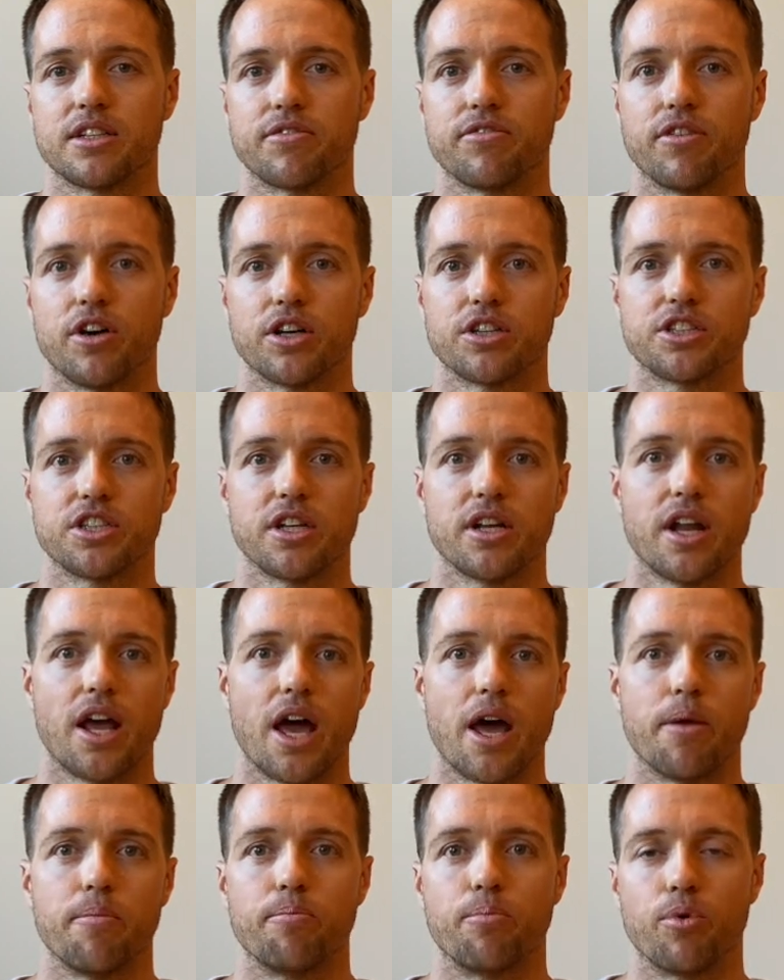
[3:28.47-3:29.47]
function
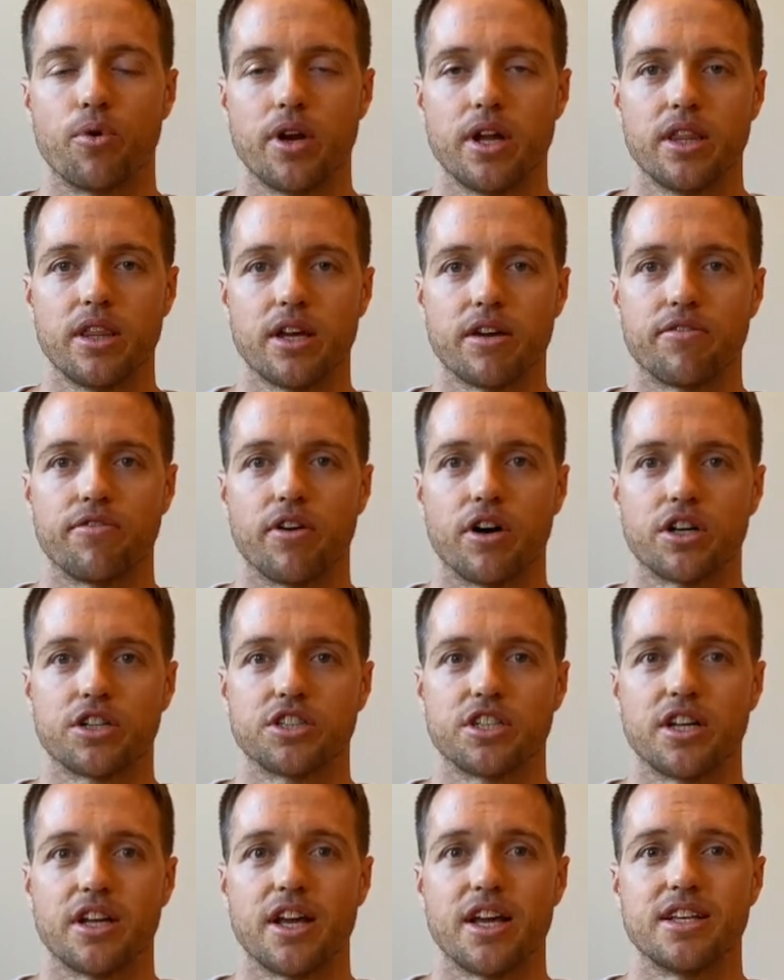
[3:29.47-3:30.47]
and breathing
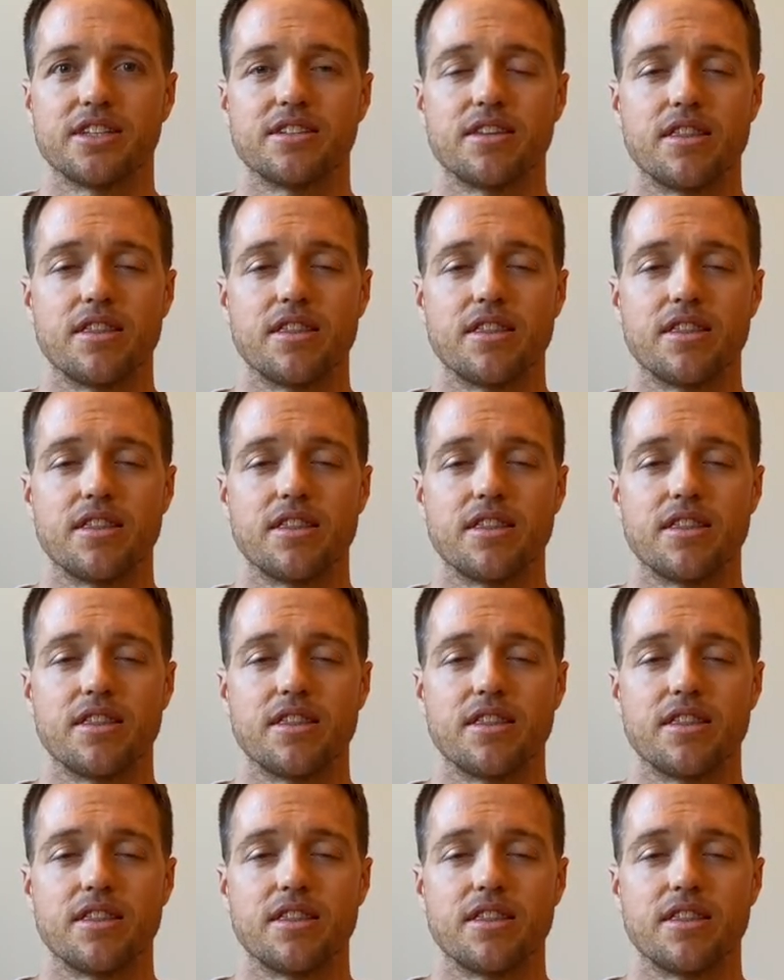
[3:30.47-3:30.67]
function is